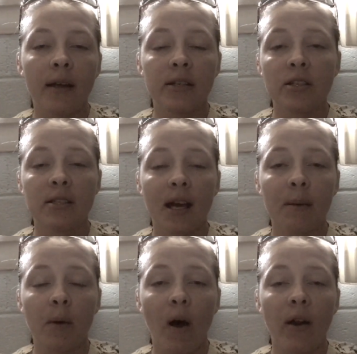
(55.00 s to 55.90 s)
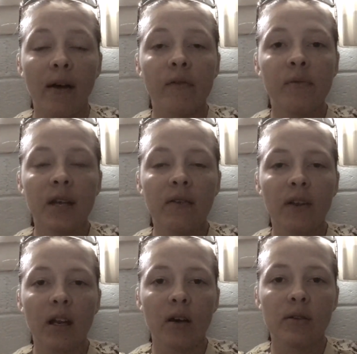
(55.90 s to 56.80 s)
it's just taken me a while. And I did
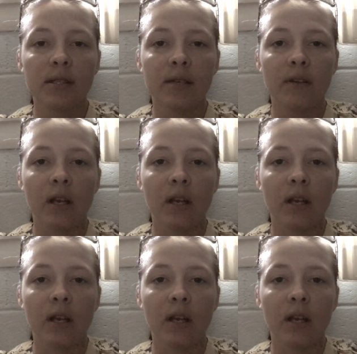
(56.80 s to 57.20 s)
videos and